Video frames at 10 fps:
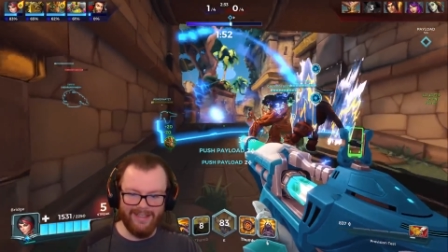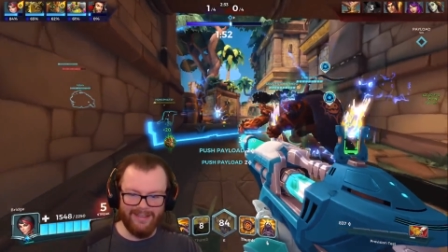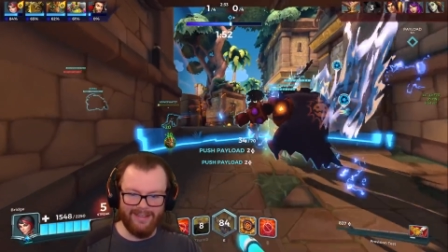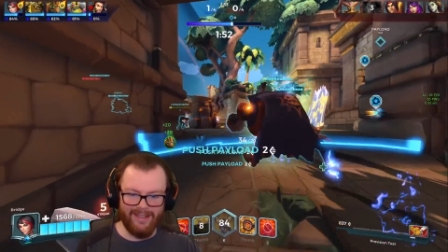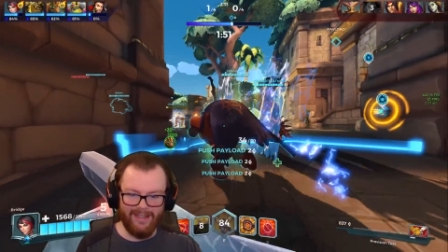
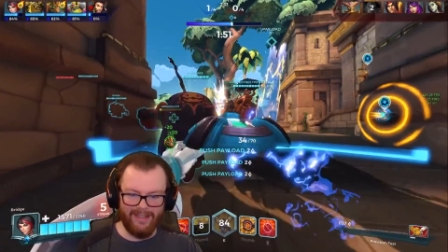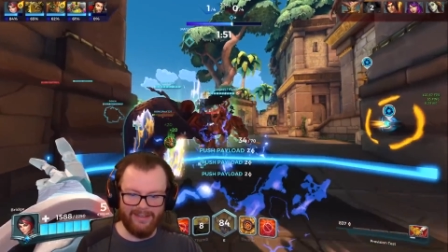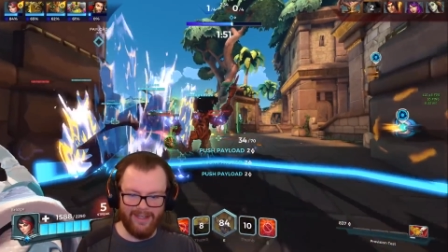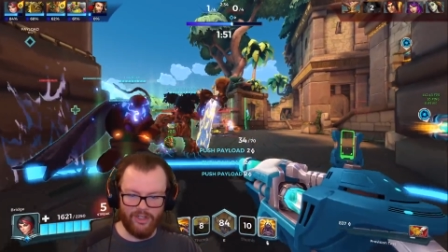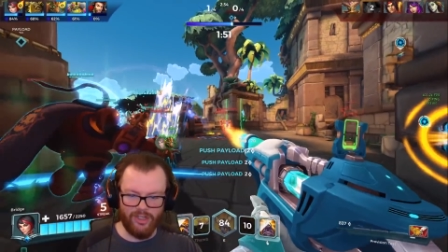dang,
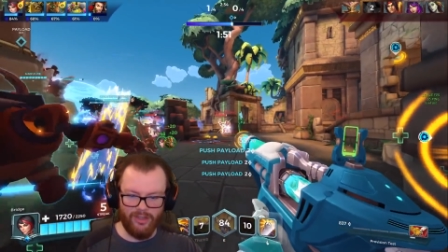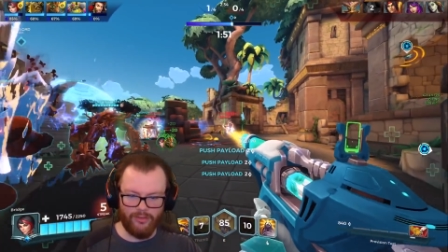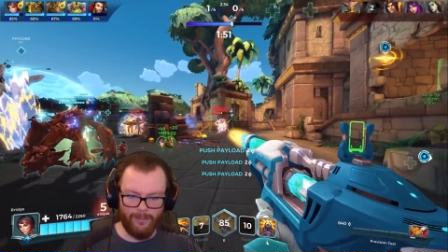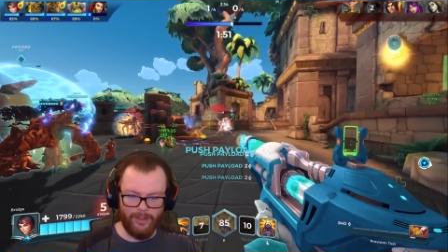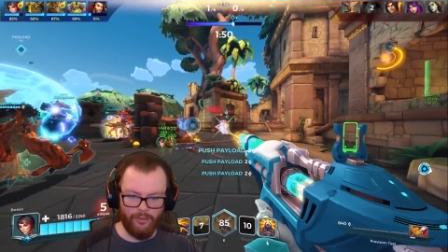that Sha Lin's
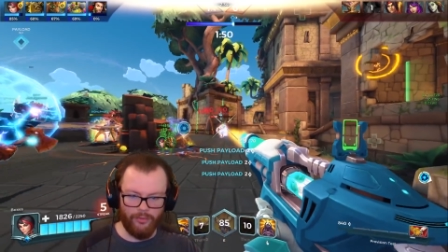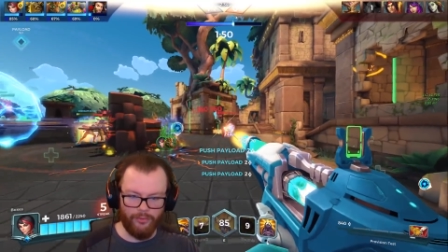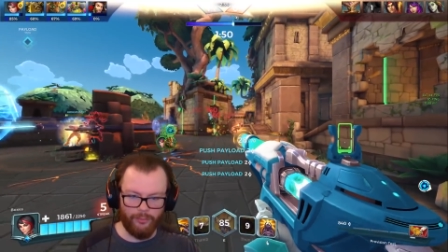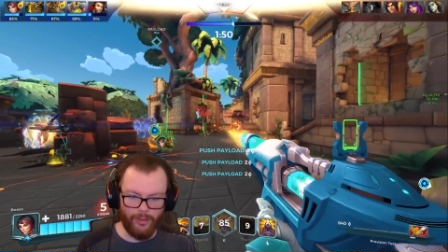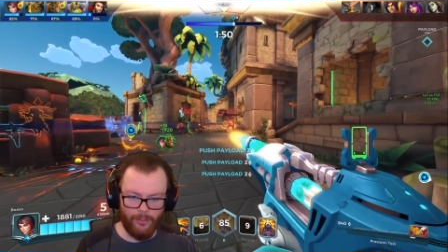gonna be a nuisance
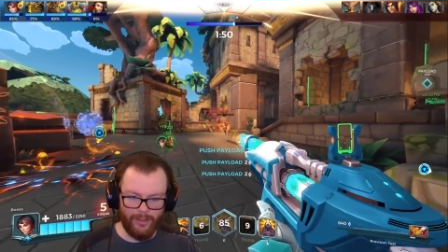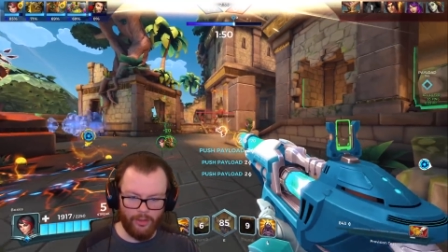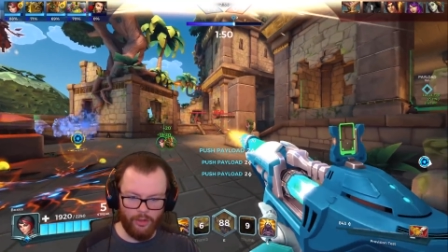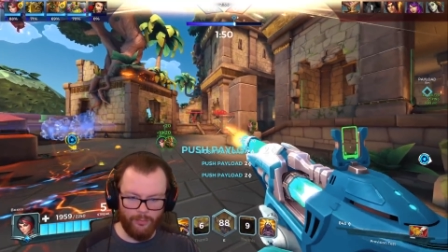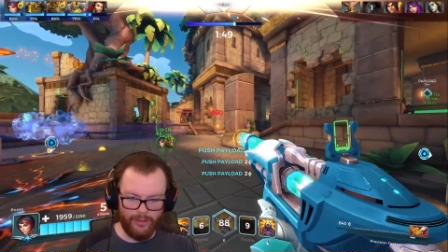as well. We can
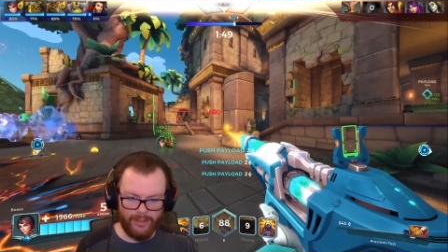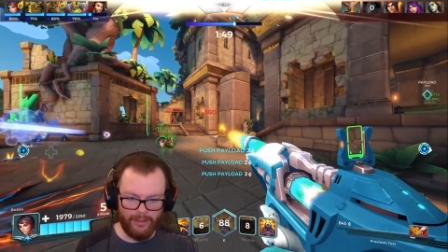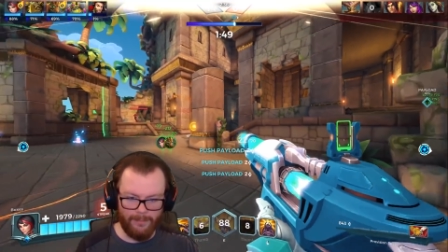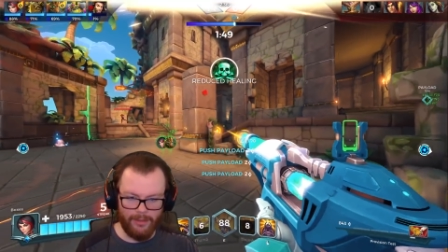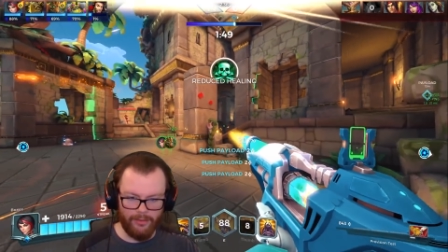hopefully kill
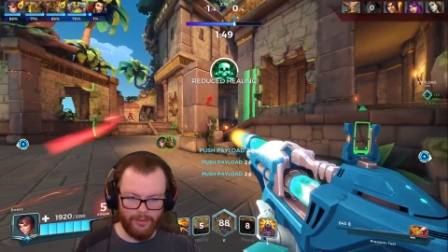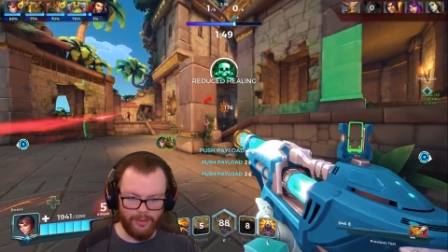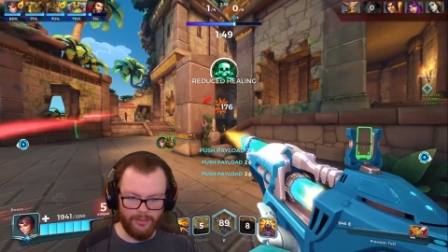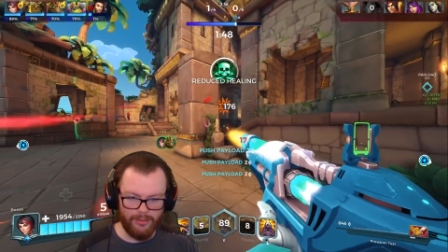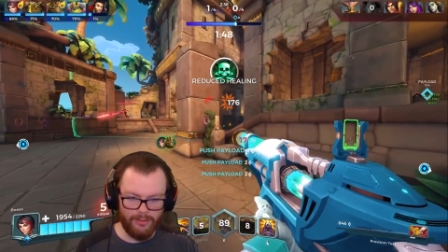him here,
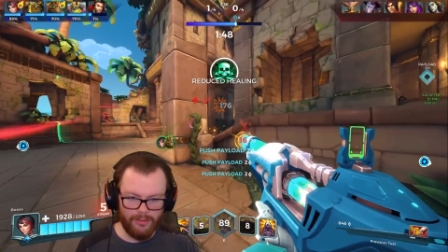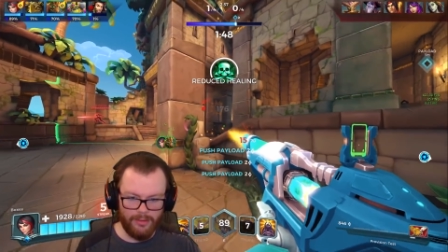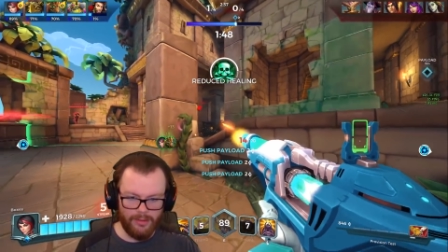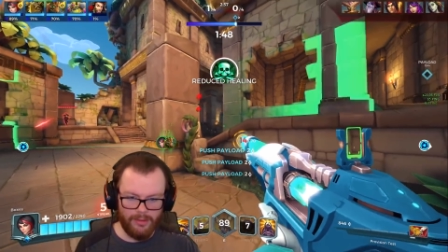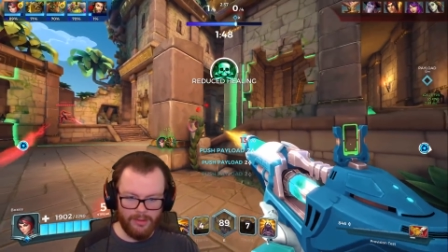though.
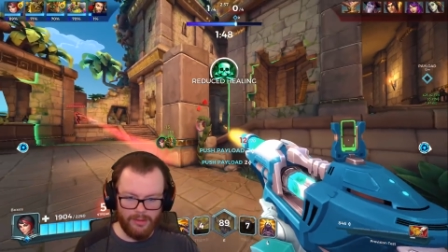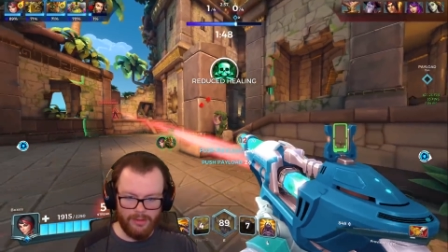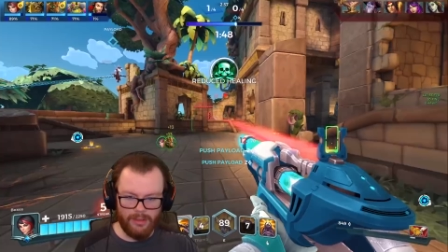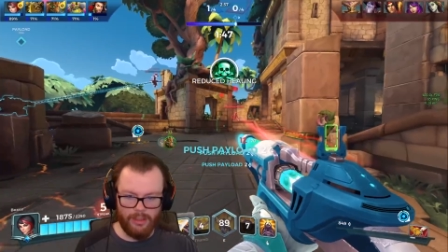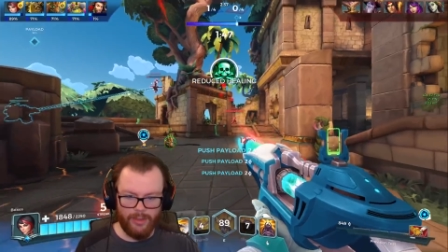
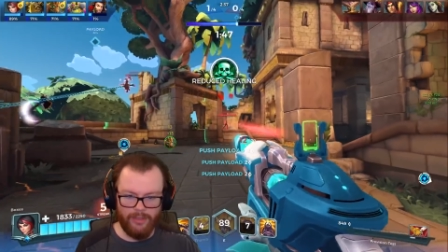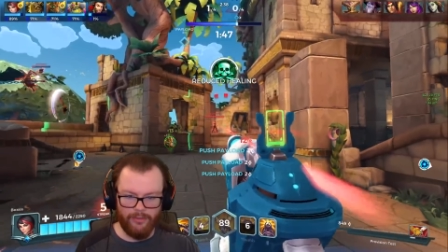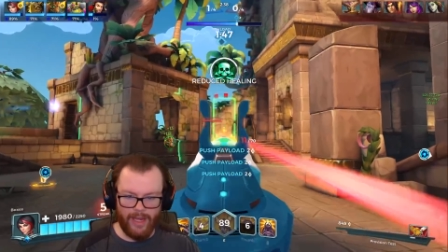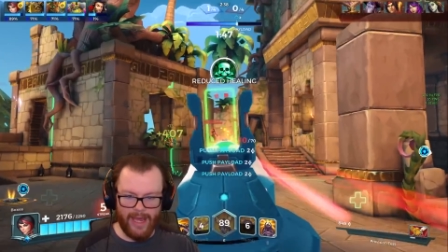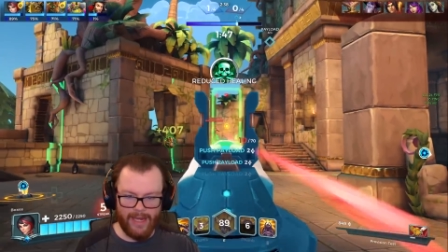Oh, he's
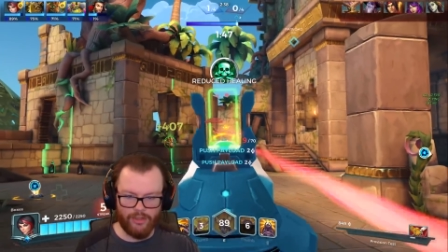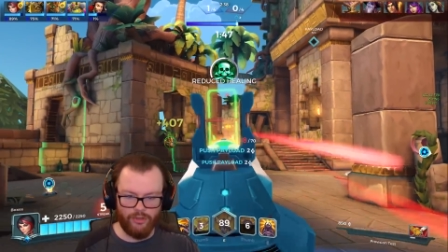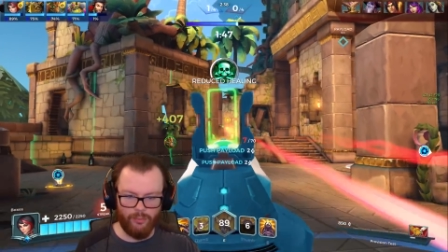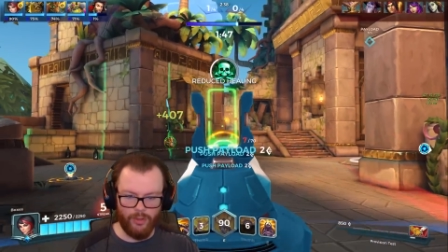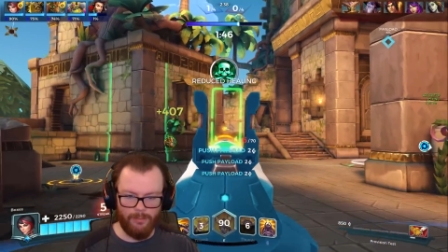
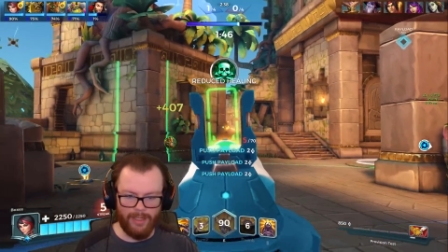actually won, but I